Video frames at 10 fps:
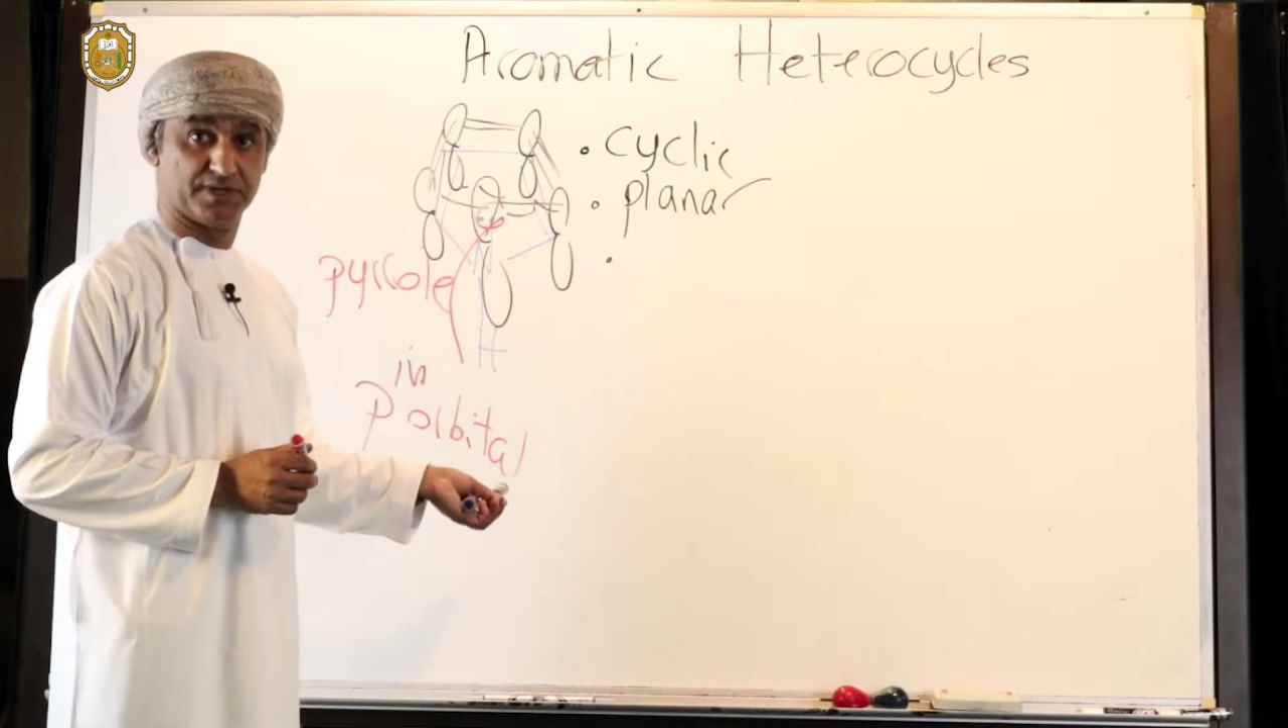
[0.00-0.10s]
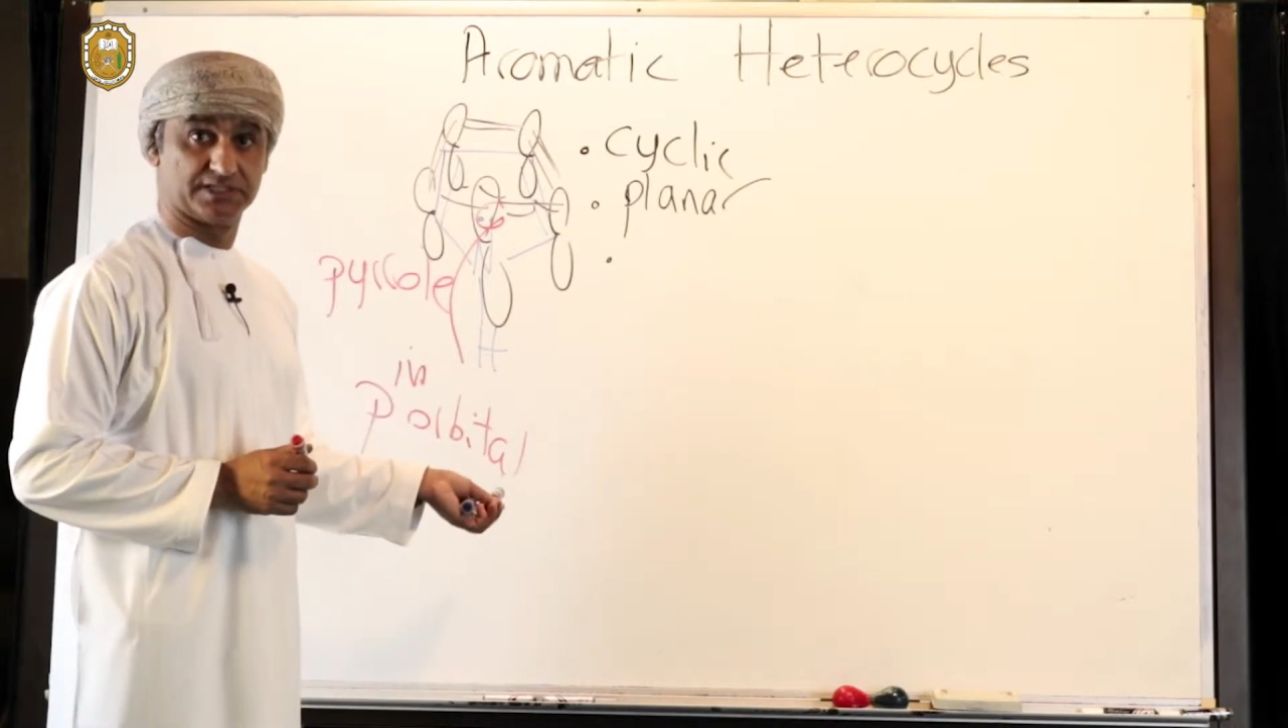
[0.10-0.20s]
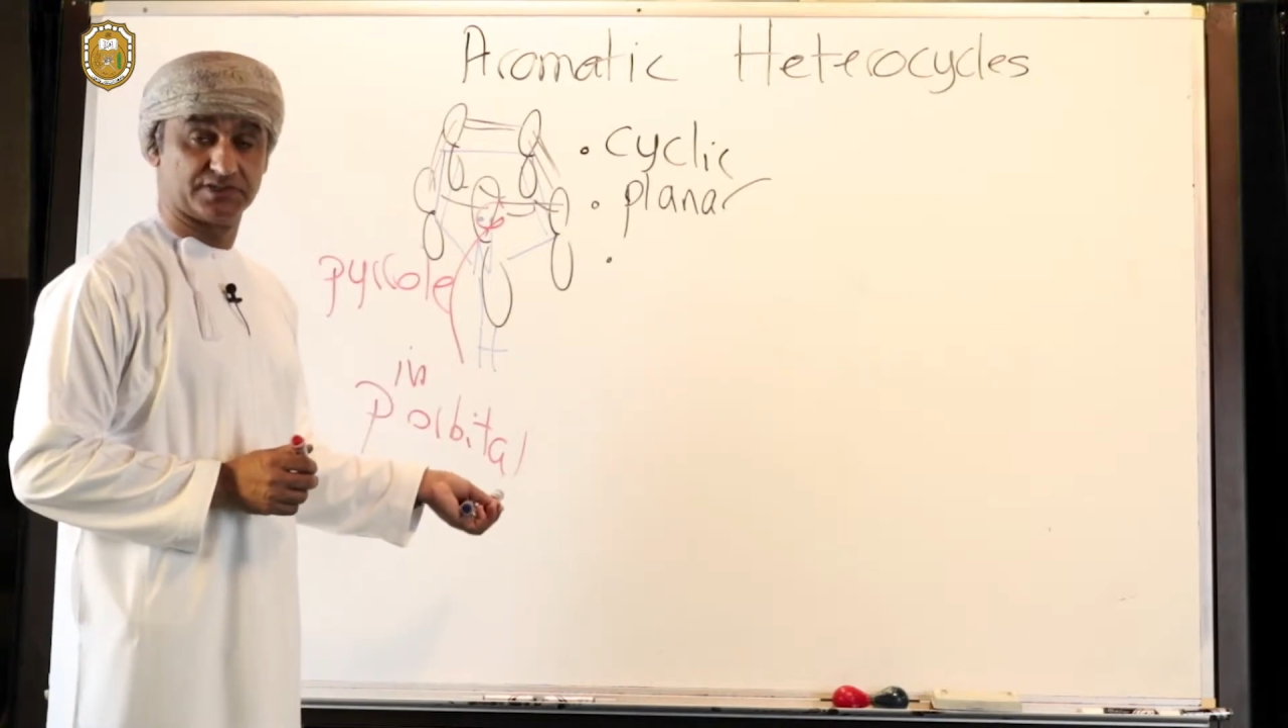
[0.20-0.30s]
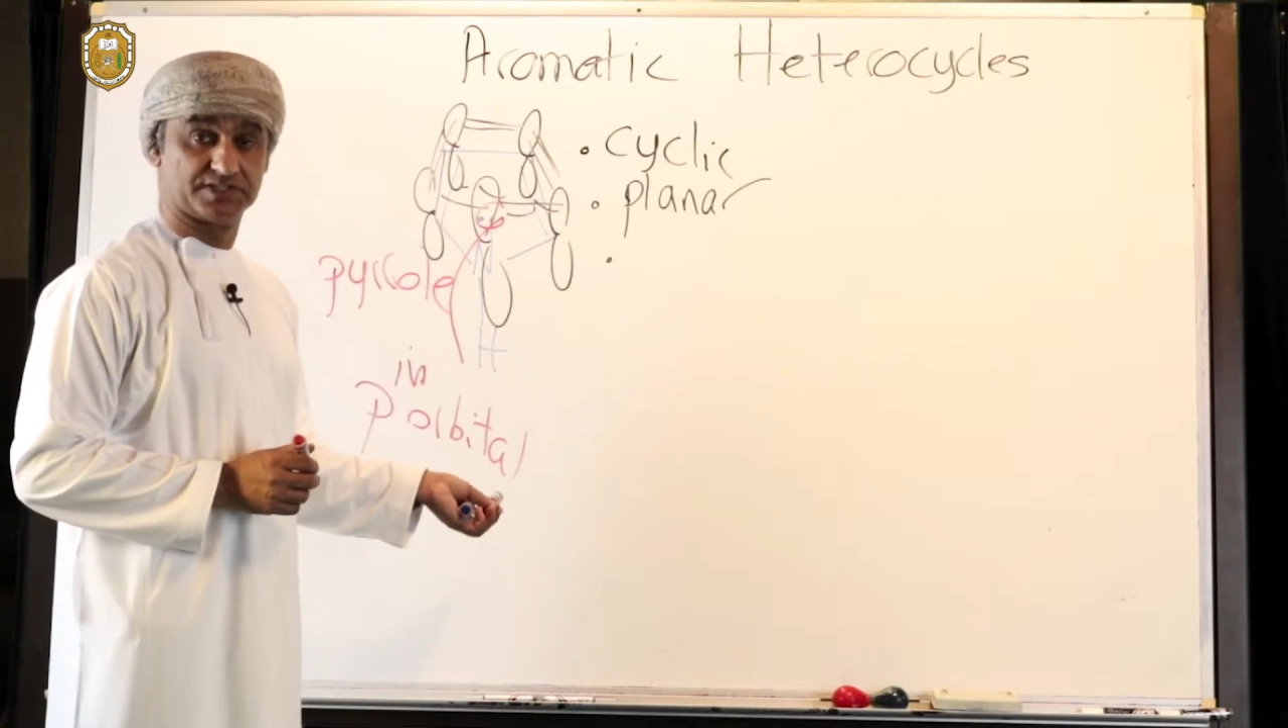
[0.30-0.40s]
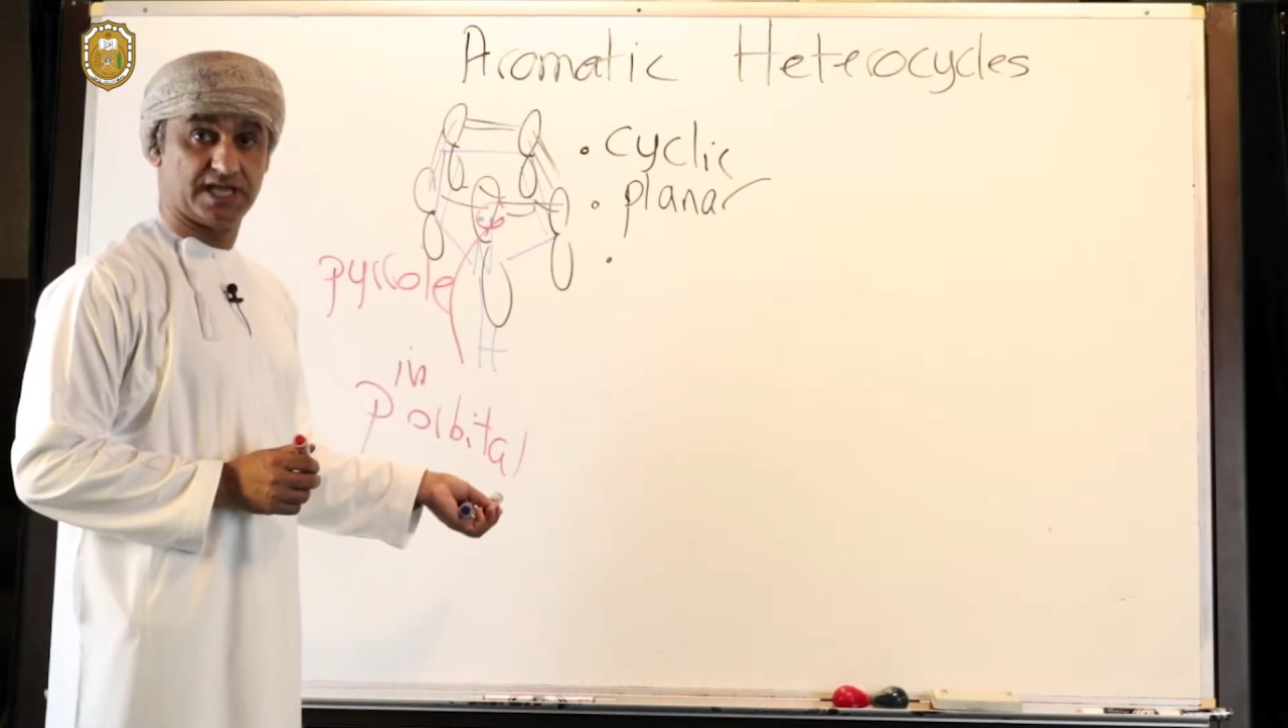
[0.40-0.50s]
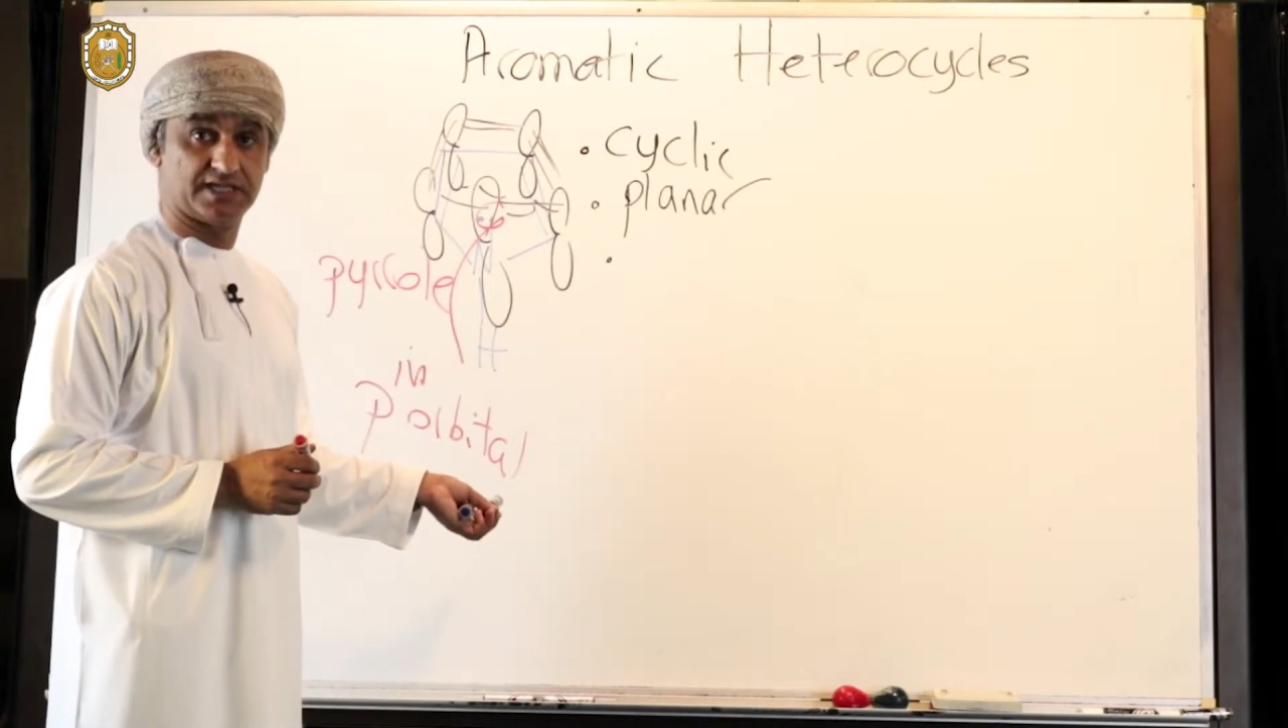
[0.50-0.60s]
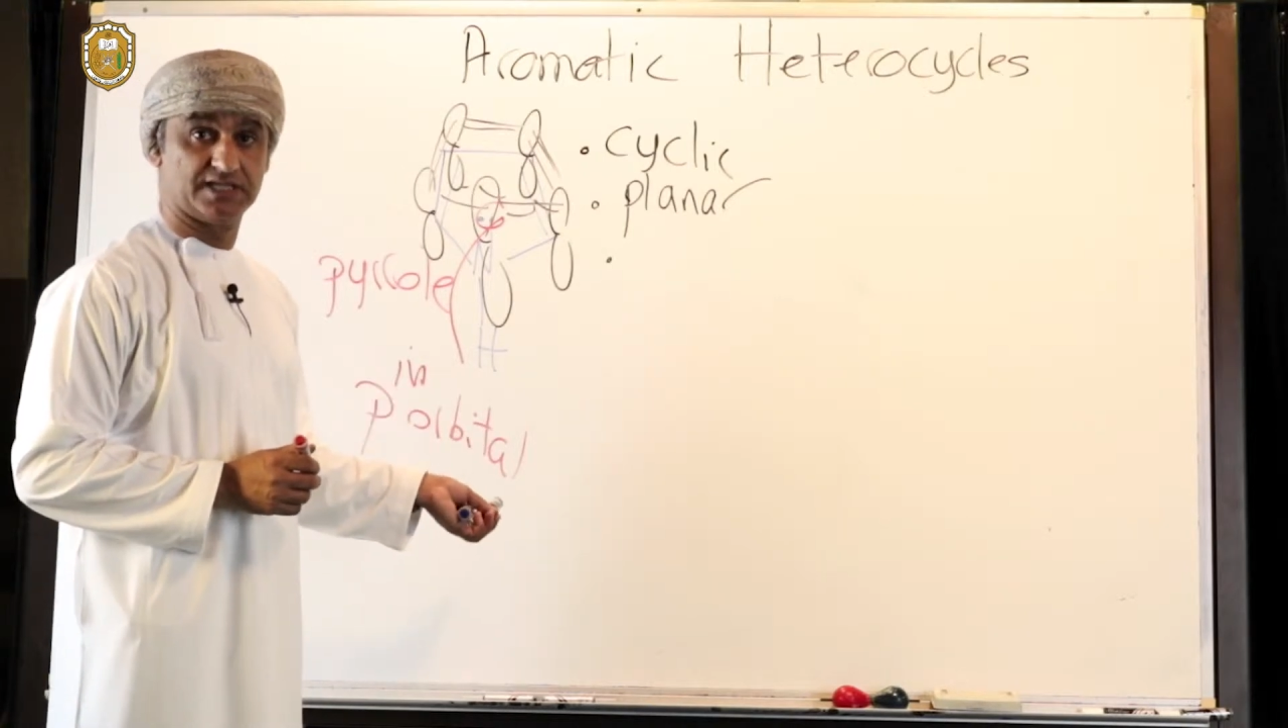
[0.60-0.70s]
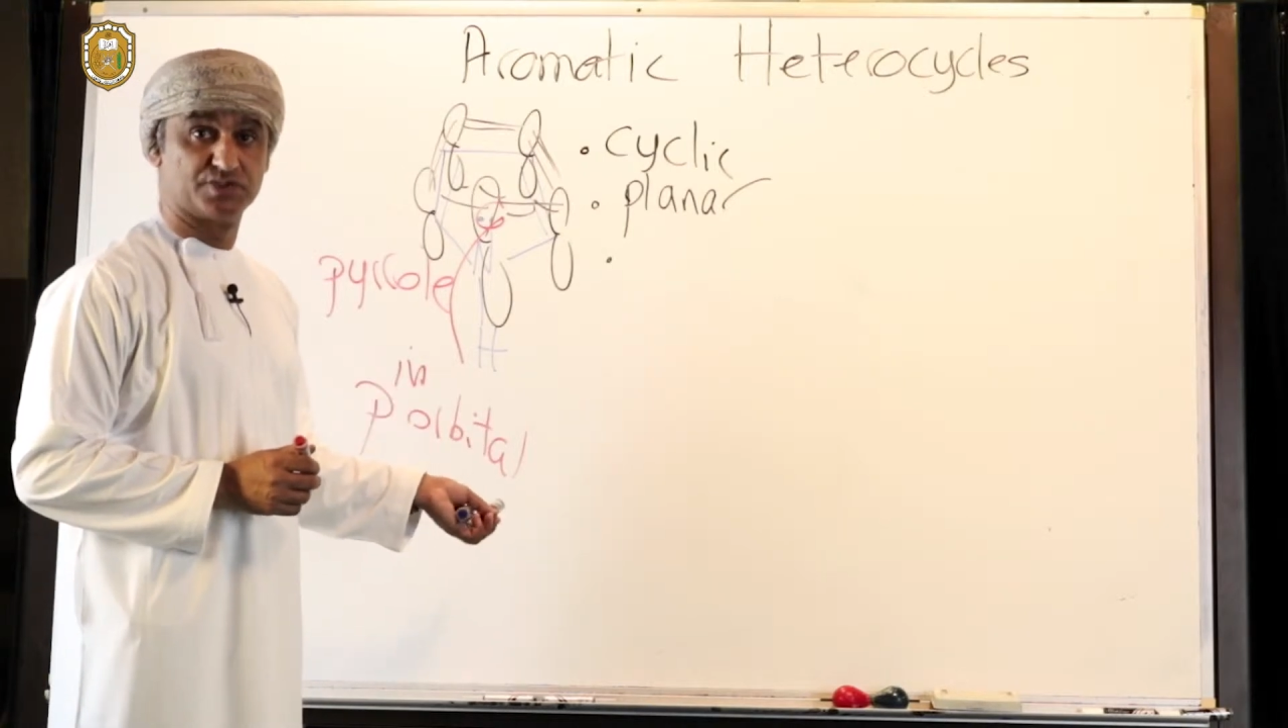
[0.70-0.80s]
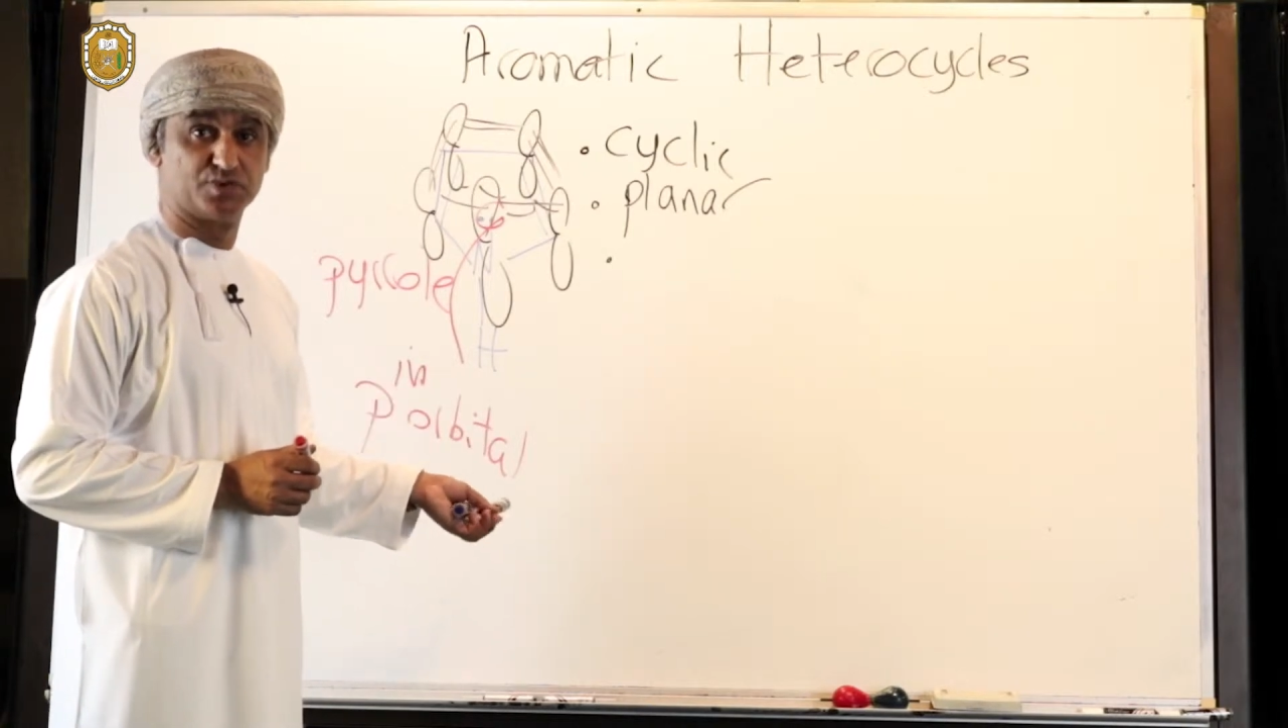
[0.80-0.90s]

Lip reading: heterocycles